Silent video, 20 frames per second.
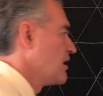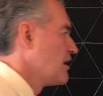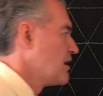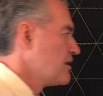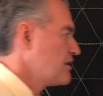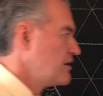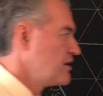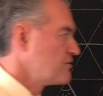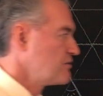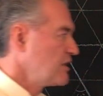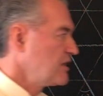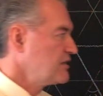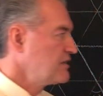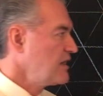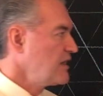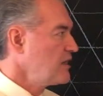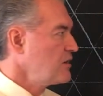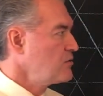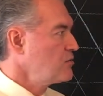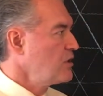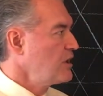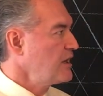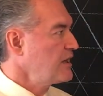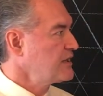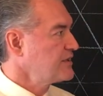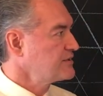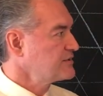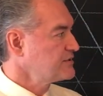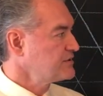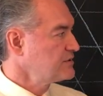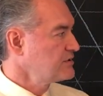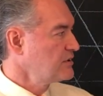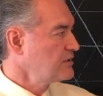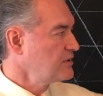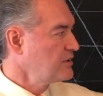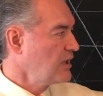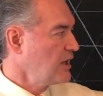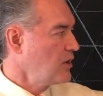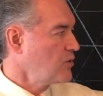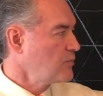that right now has
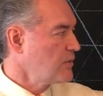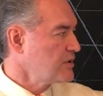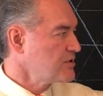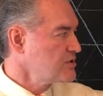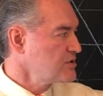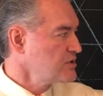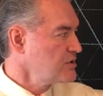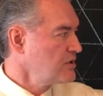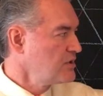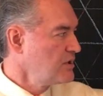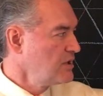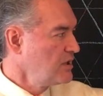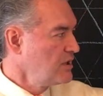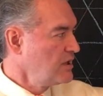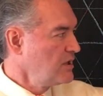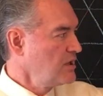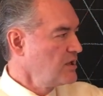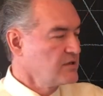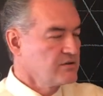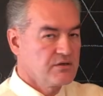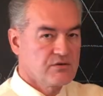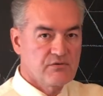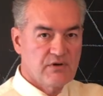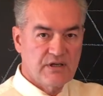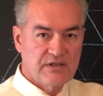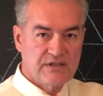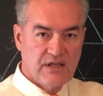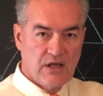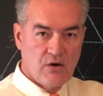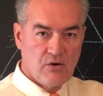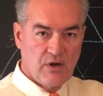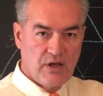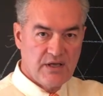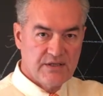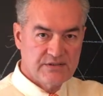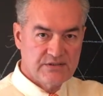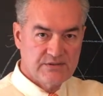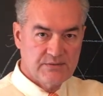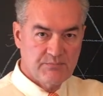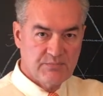how much? That right now
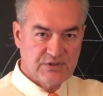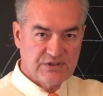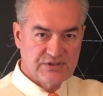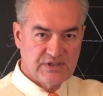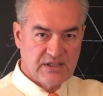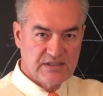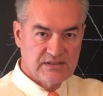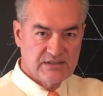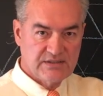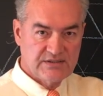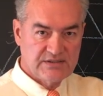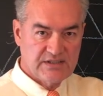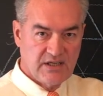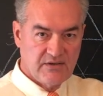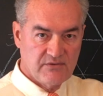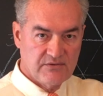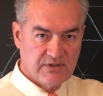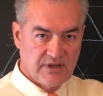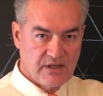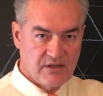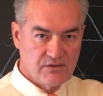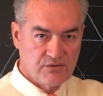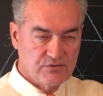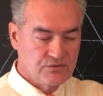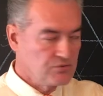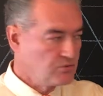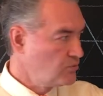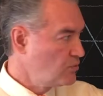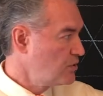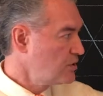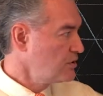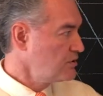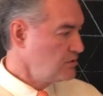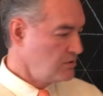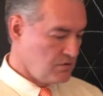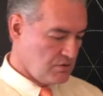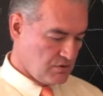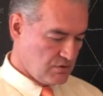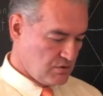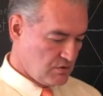has precisely 7 gallons of water.
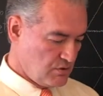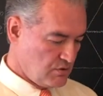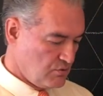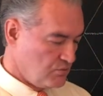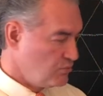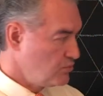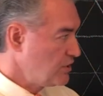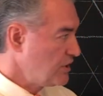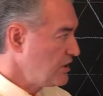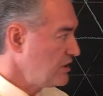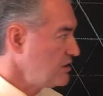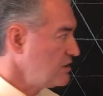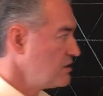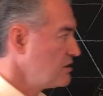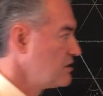We